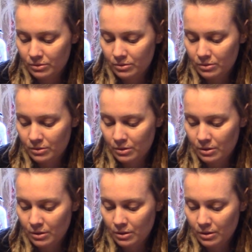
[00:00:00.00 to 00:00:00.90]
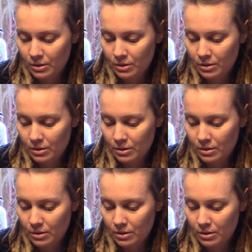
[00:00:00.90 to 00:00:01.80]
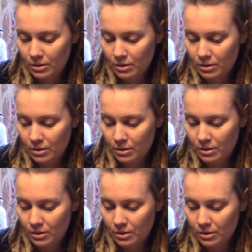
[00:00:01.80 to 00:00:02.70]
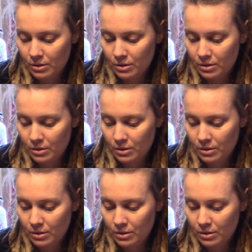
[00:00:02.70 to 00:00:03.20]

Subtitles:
Nothing is said.